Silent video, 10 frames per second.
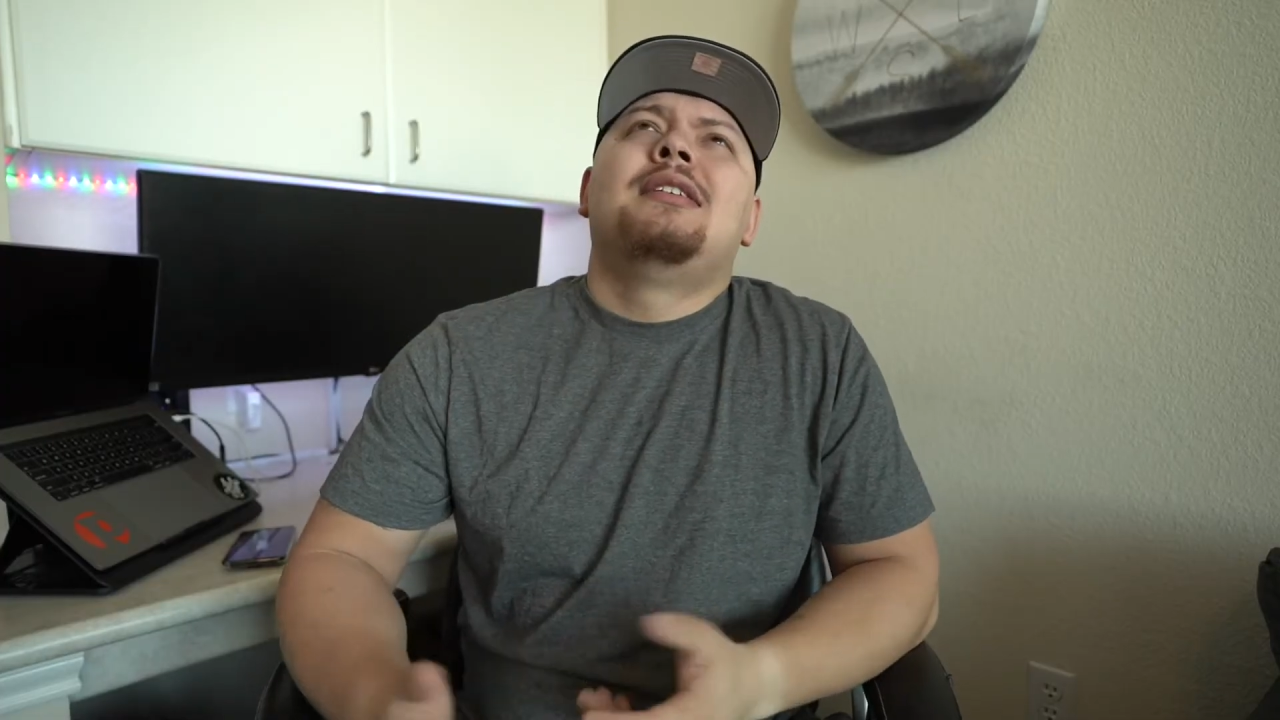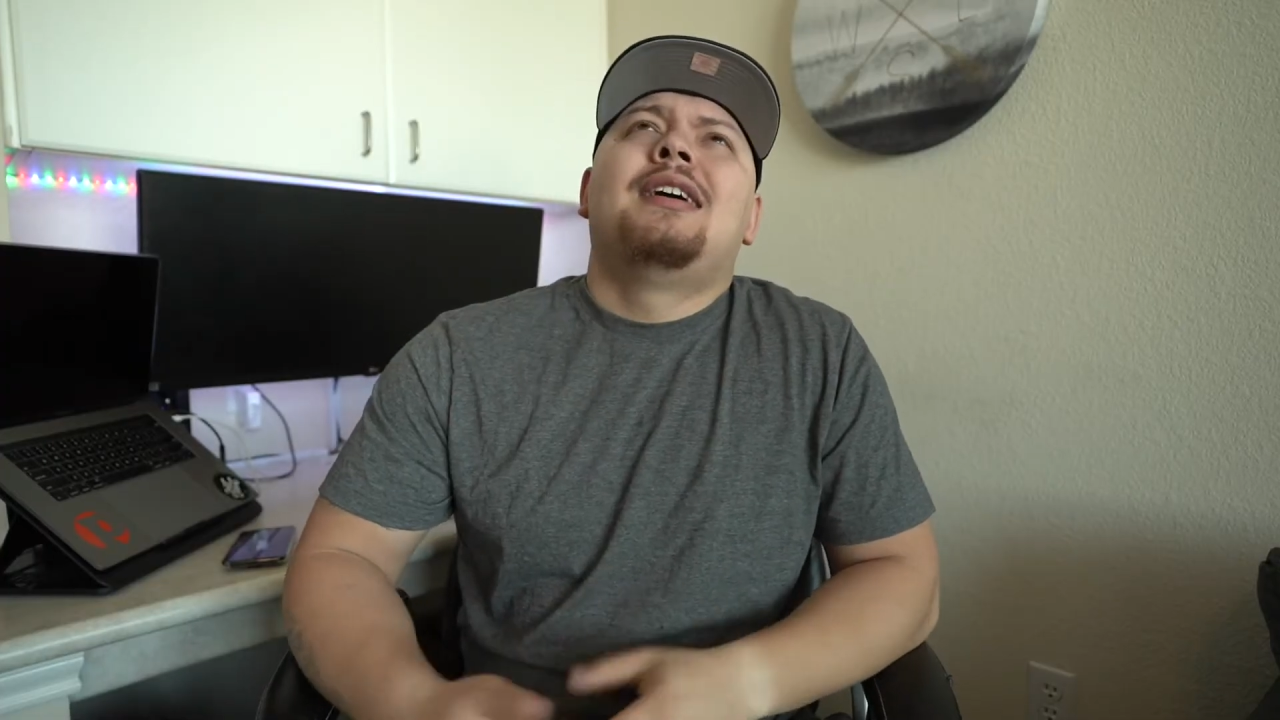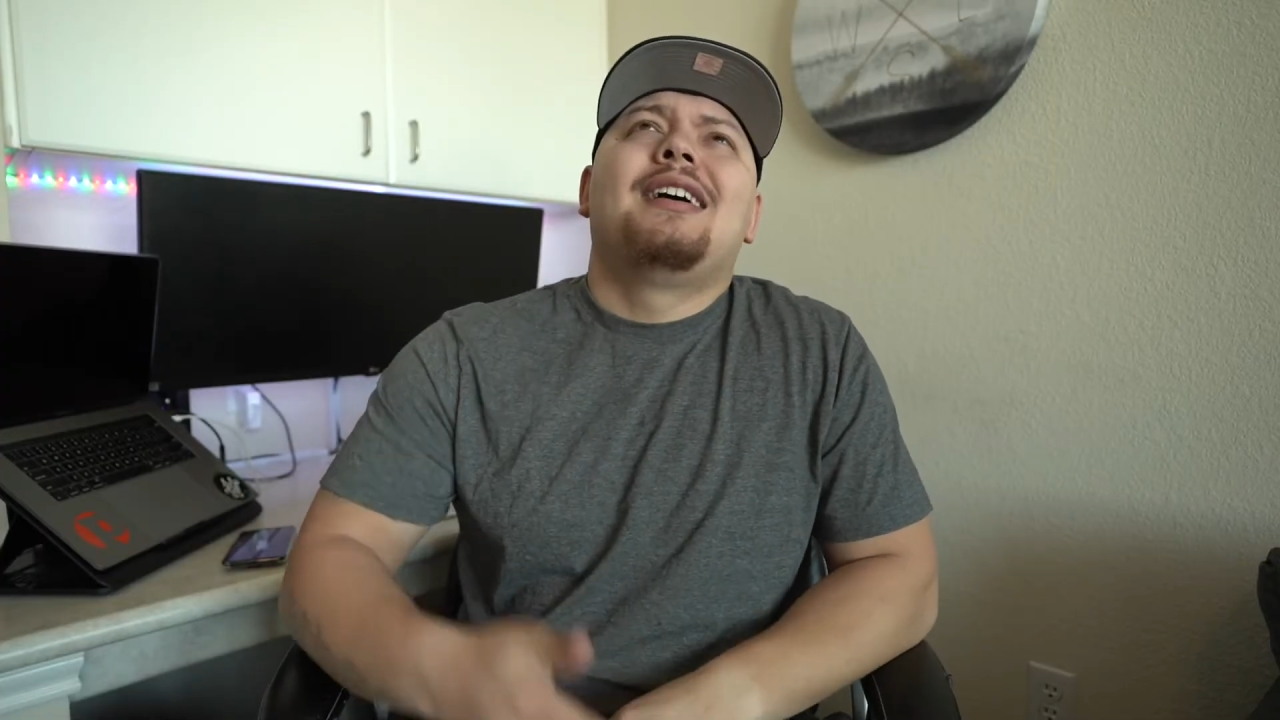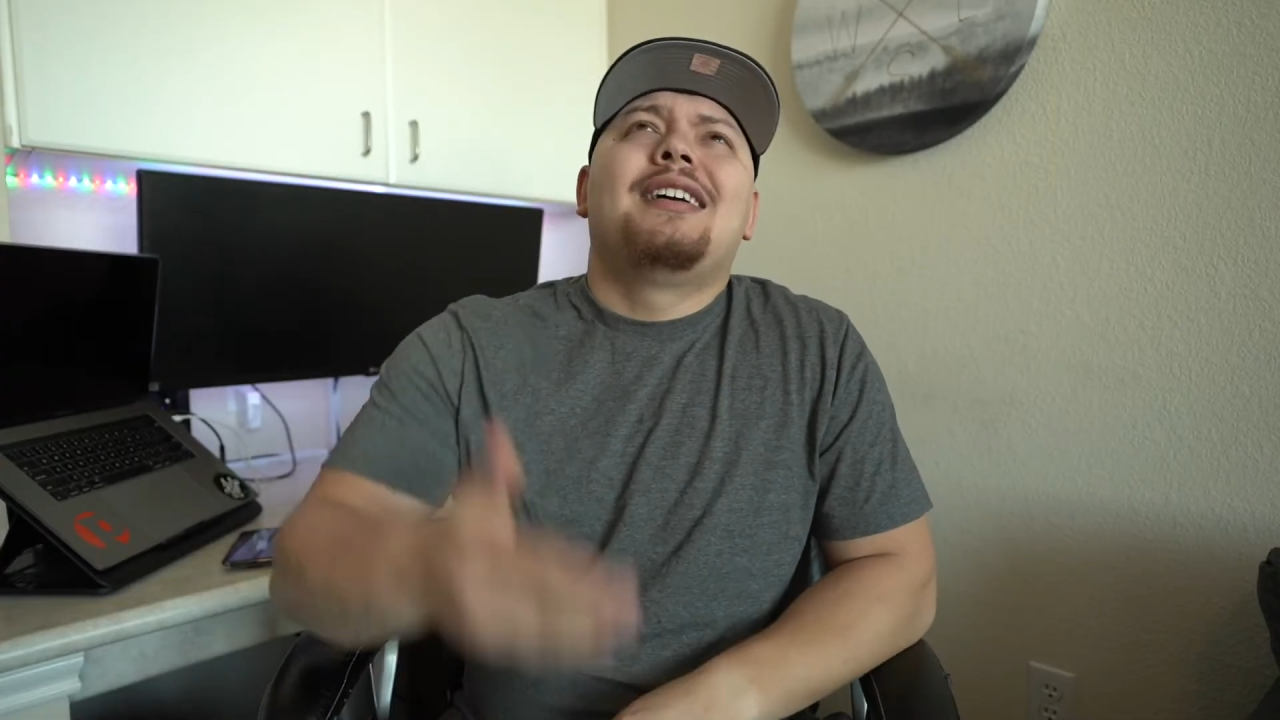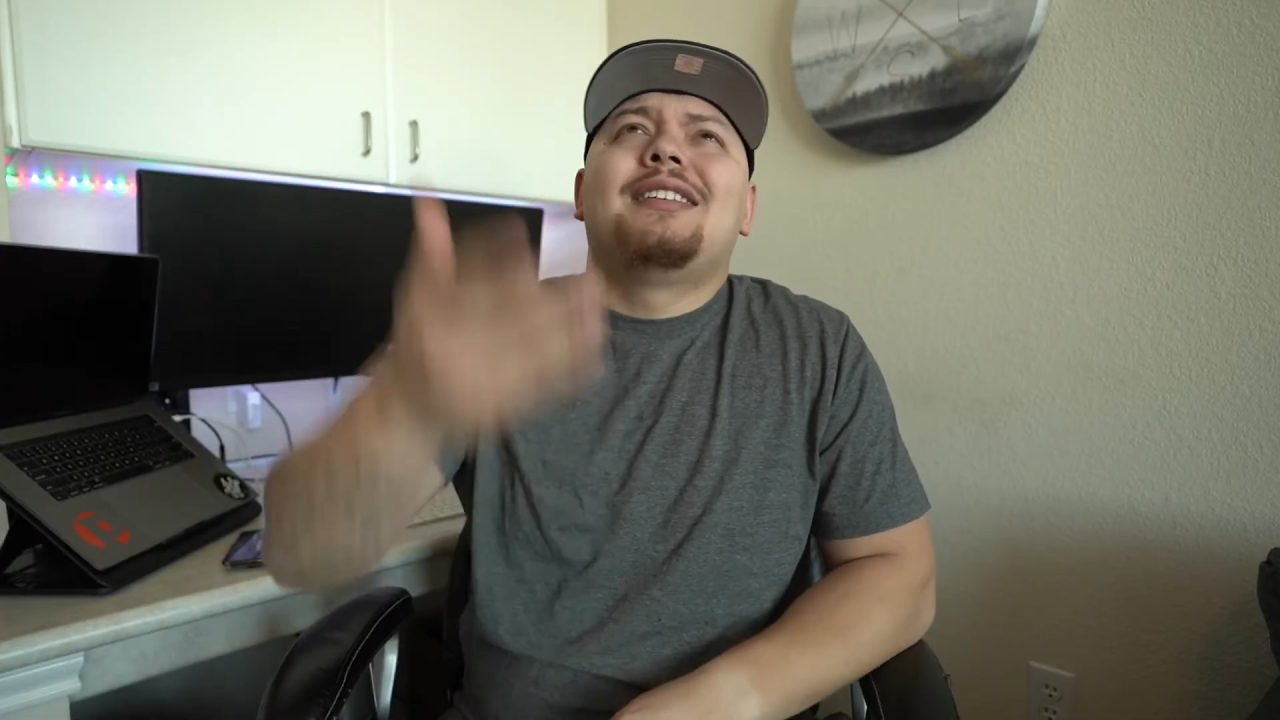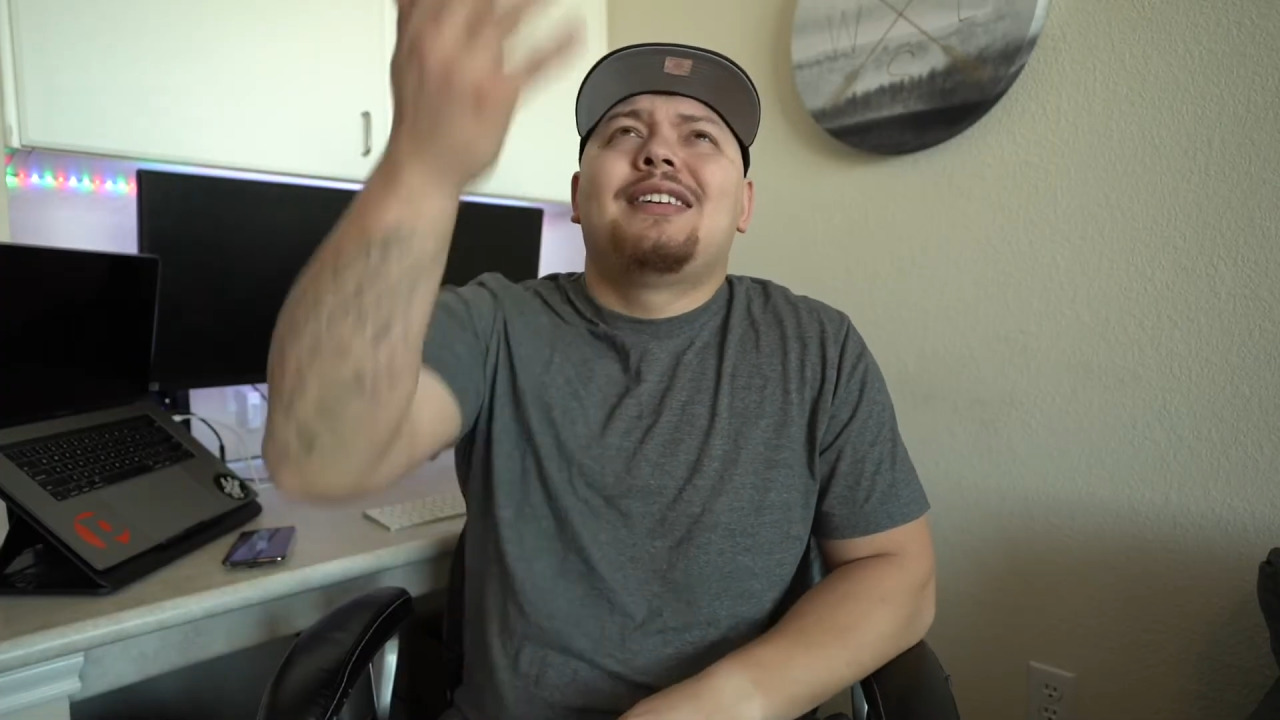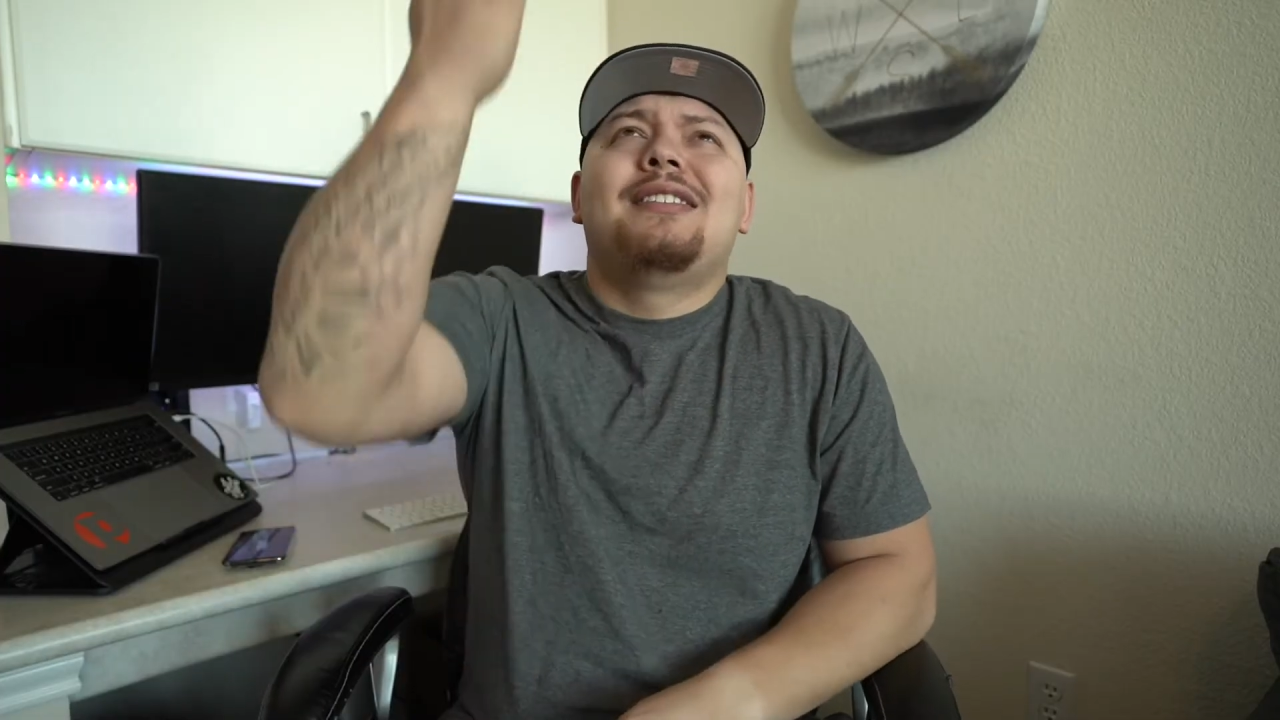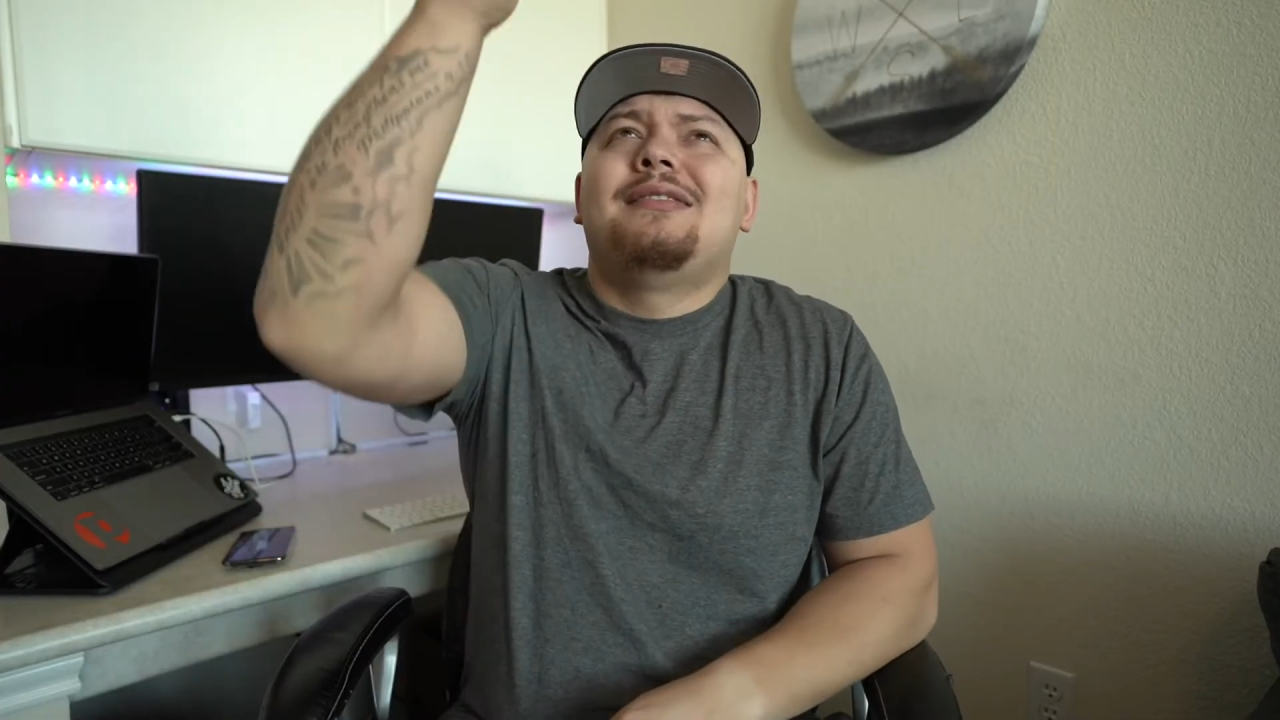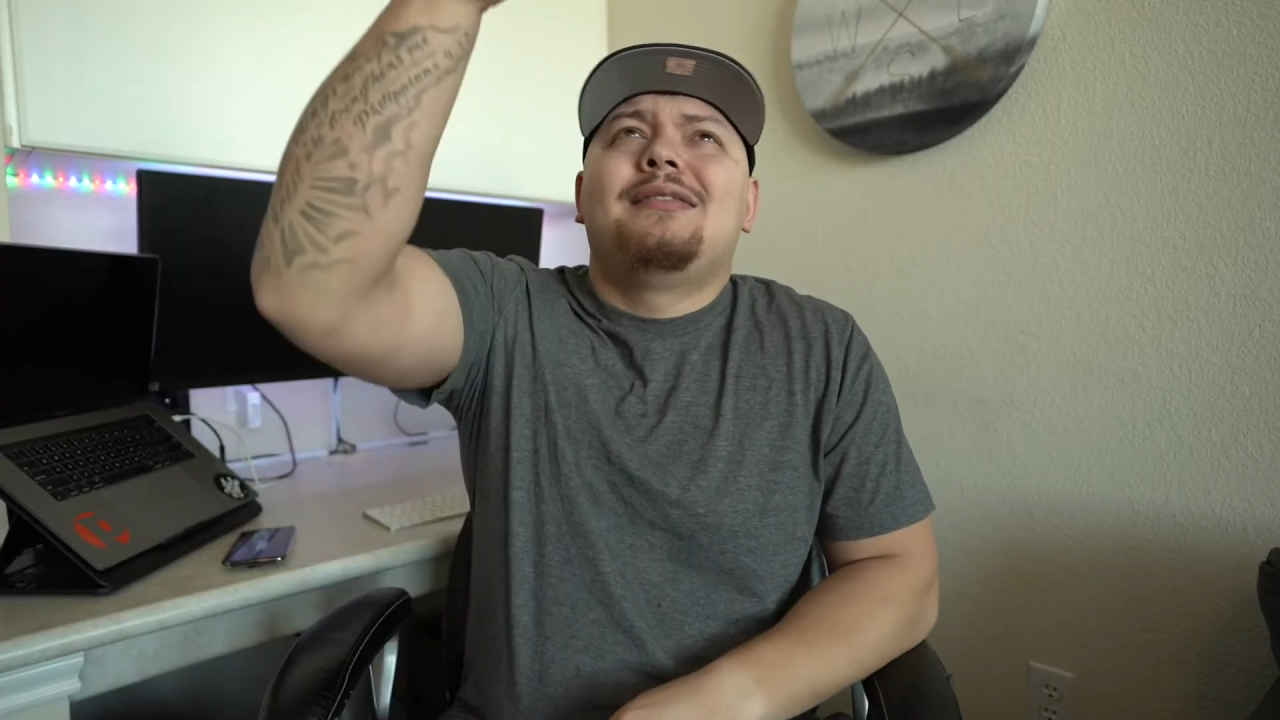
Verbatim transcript: I guess I,